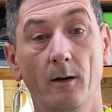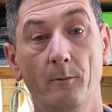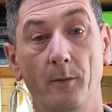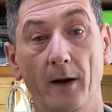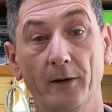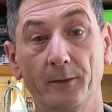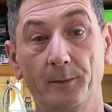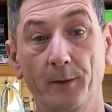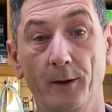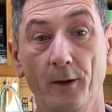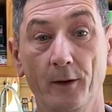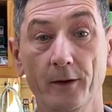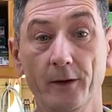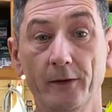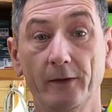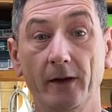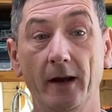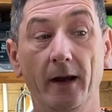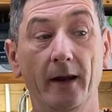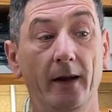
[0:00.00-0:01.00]
but to be
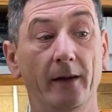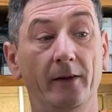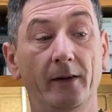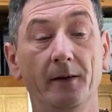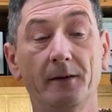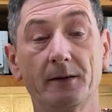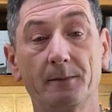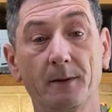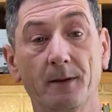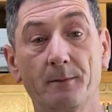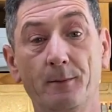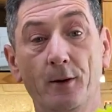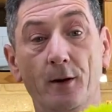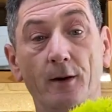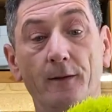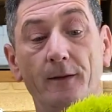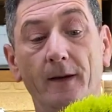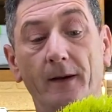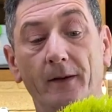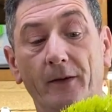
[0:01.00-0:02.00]
honest, it seems to be the
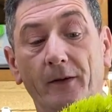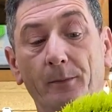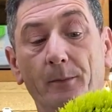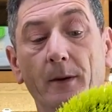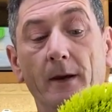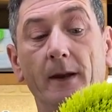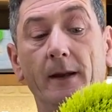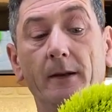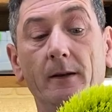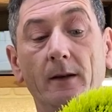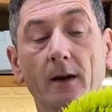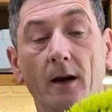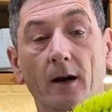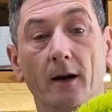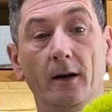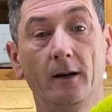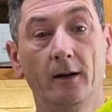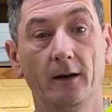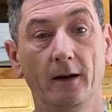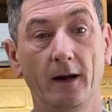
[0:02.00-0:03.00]
perfect speed.
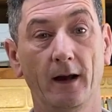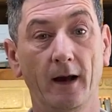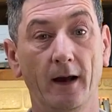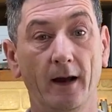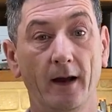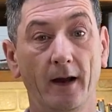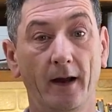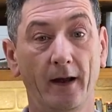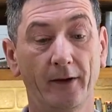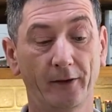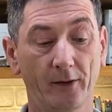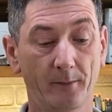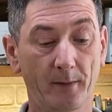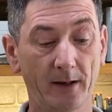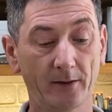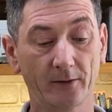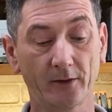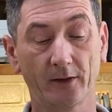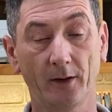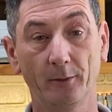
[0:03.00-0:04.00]
As I
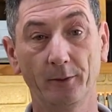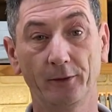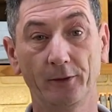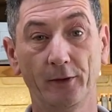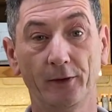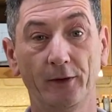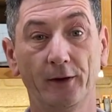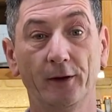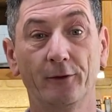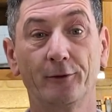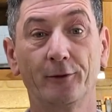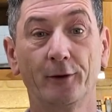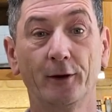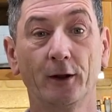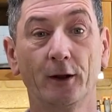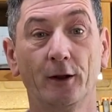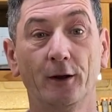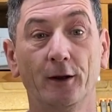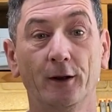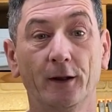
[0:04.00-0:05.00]
mentioned, I was using a
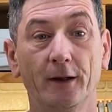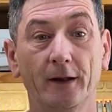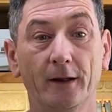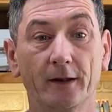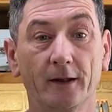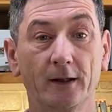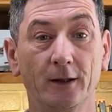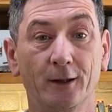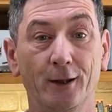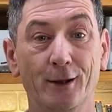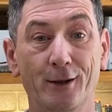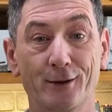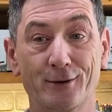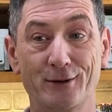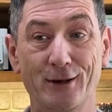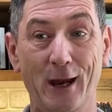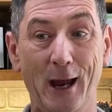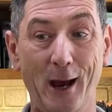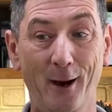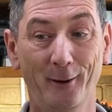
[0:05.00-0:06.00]
drill earlier to clean the
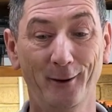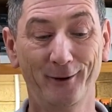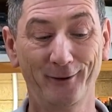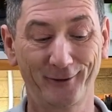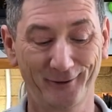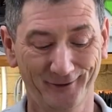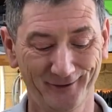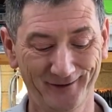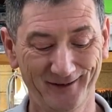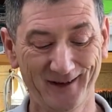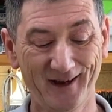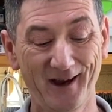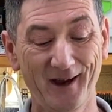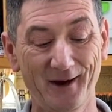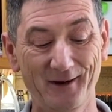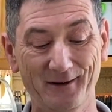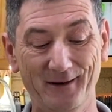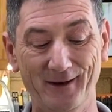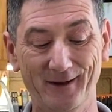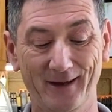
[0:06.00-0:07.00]
showers
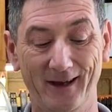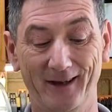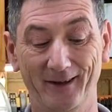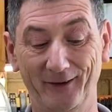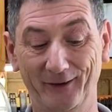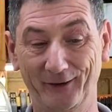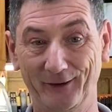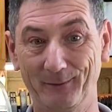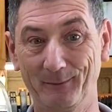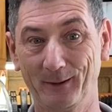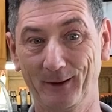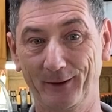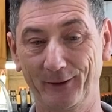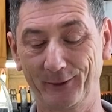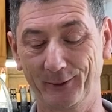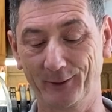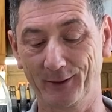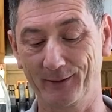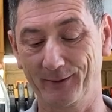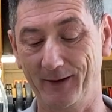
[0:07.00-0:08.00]
with a similar
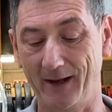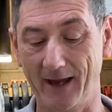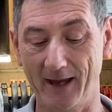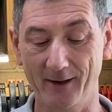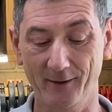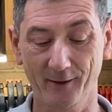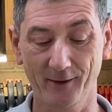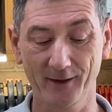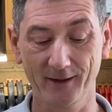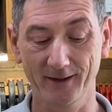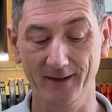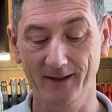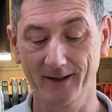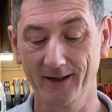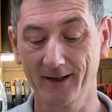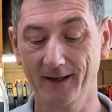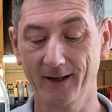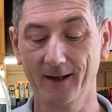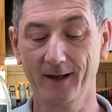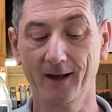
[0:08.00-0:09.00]
sort of a head on it,
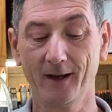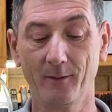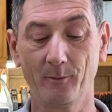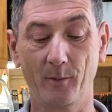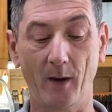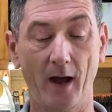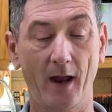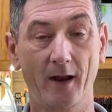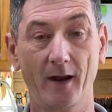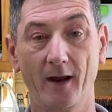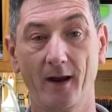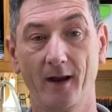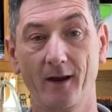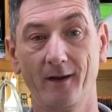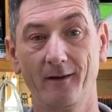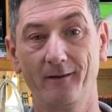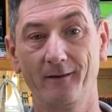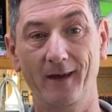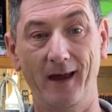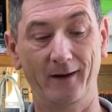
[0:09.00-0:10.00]
but
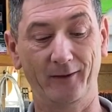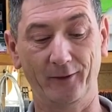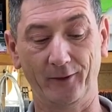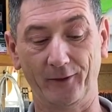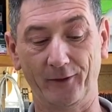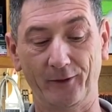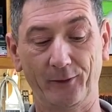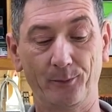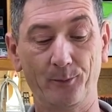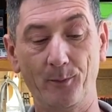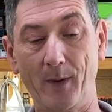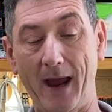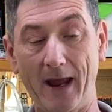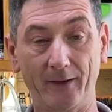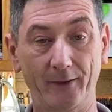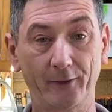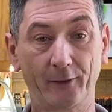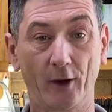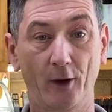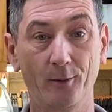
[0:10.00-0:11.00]
that just
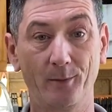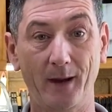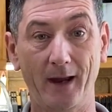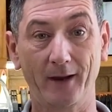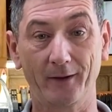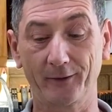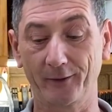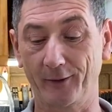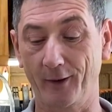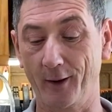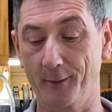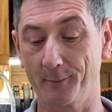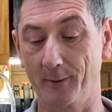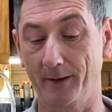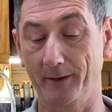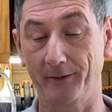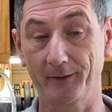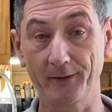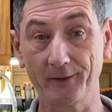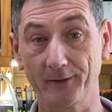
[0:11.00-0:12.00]
spat soap out
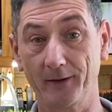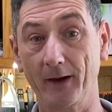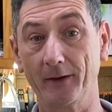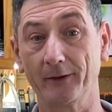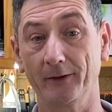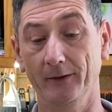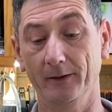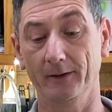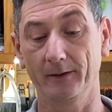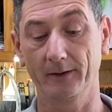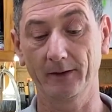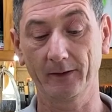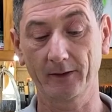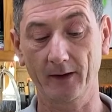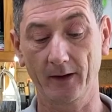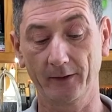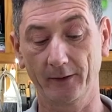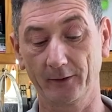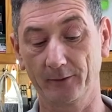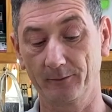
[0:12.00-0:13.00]
sideways. This doesn't. This
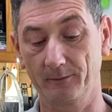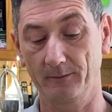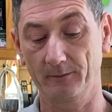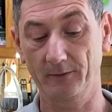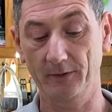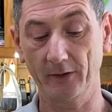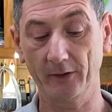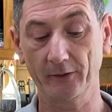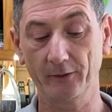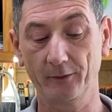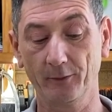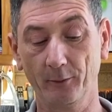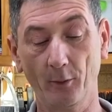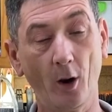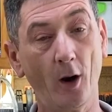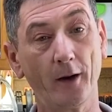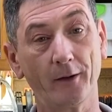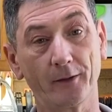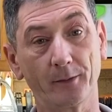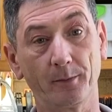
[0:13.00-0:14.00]
goes at just the
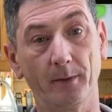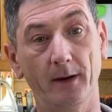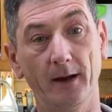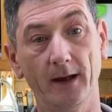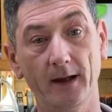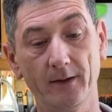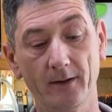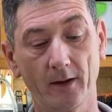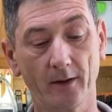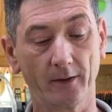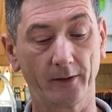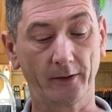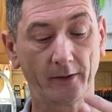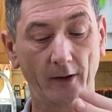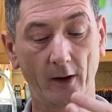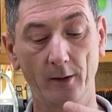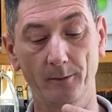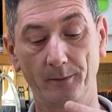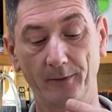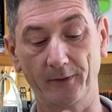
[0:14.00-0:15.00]
right speed that the
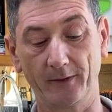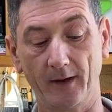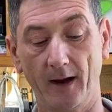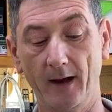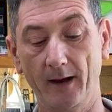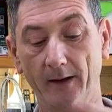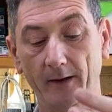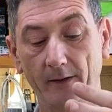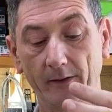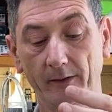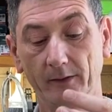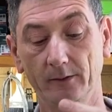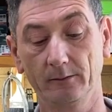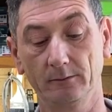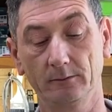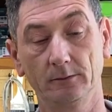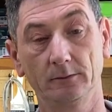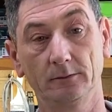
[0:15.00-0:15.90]
soap stays